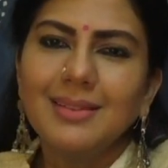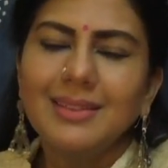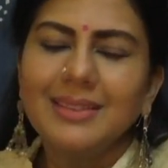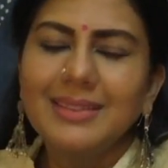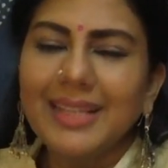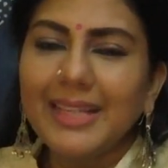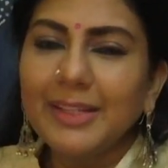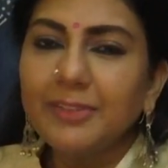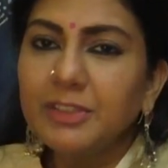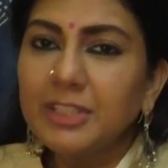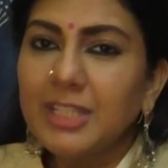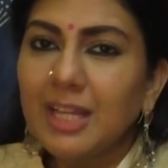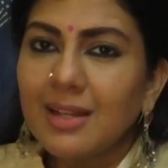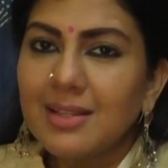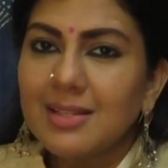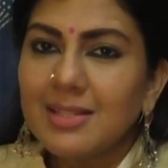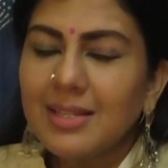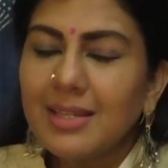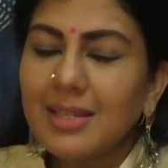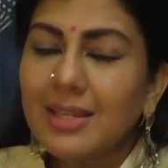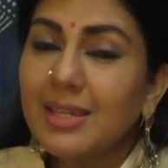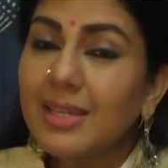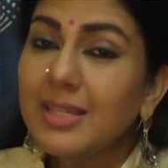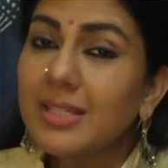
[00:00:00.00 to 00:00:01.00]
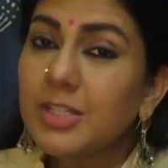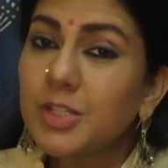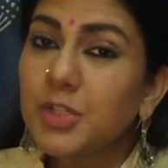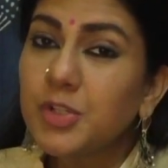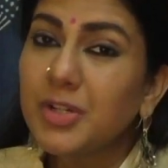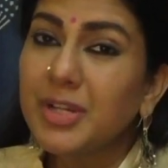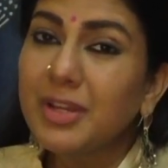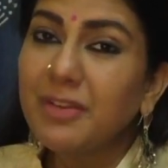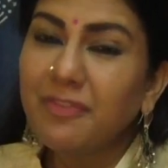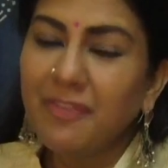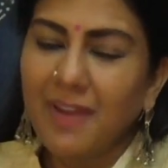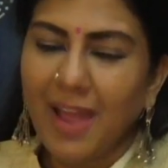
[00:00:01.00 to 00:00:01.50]
Devadasi
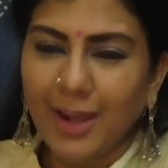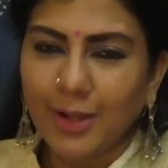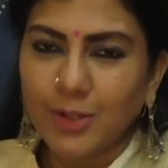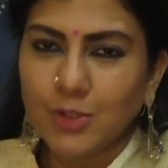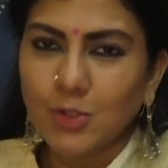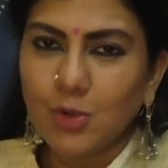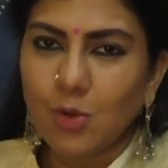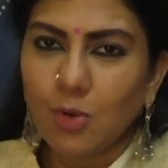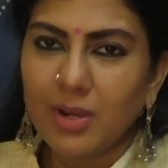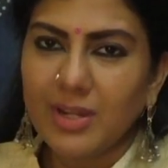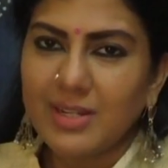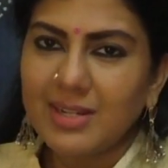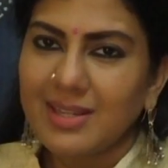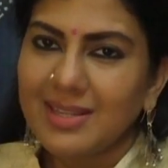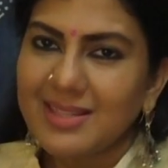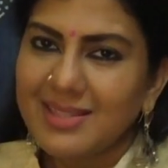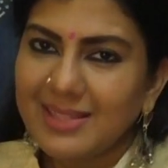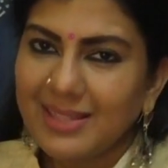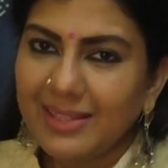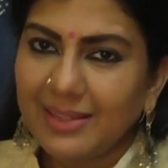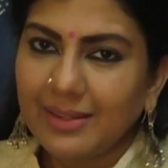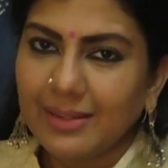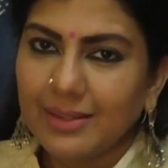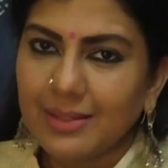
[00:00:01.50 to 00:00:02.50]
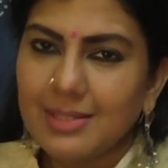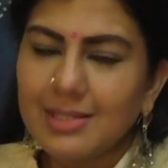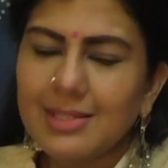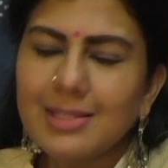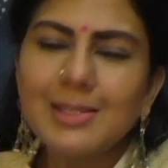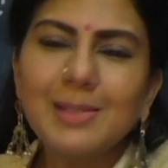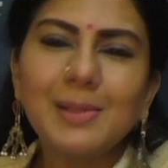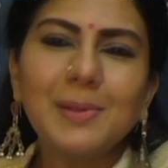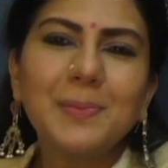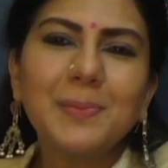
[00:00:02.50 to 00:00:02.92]
History Factoid series.